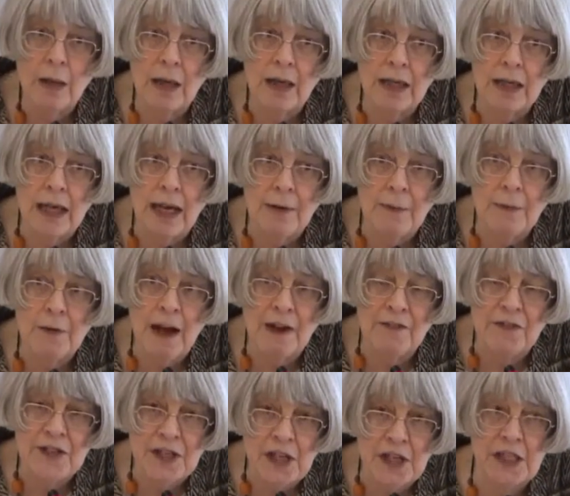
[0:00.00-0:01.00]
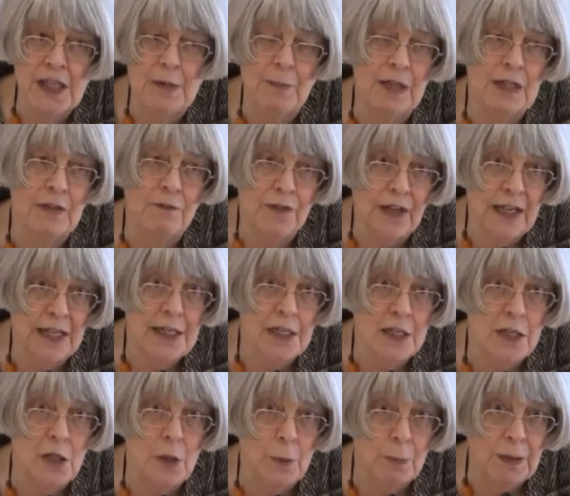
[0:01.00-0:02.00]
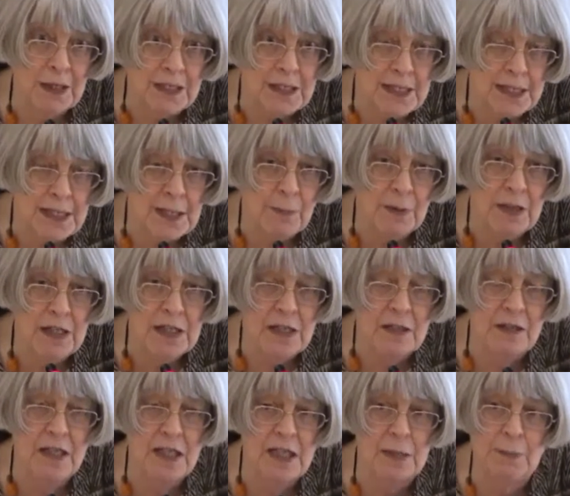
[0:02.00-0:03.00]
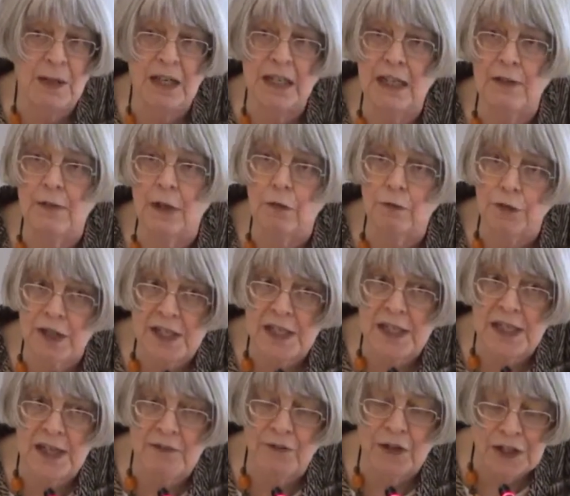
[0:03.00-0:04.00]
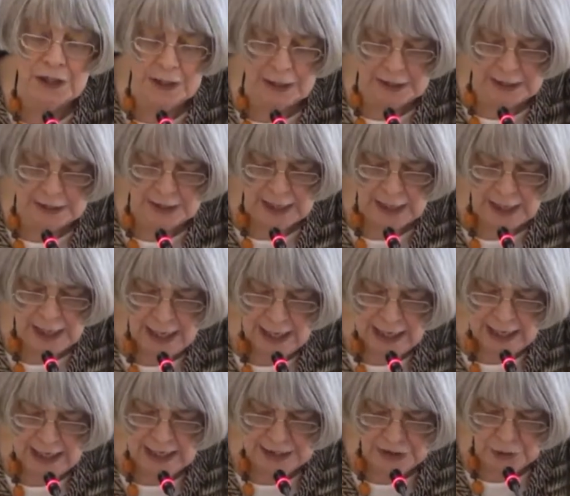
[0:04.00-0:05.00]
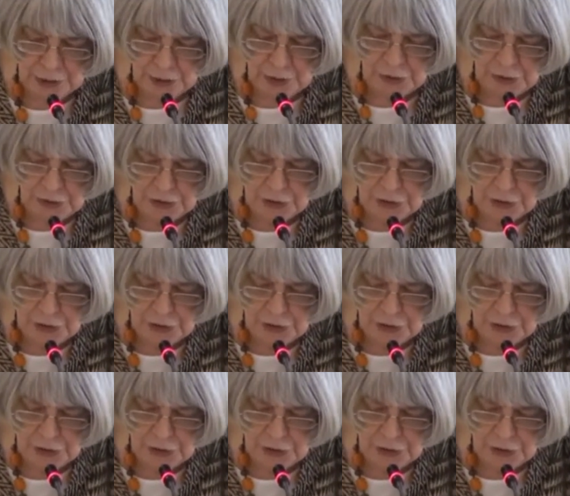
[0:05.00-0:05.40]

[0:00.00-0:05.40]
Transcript: I have certainly been invited to participate in this by giving written evidence and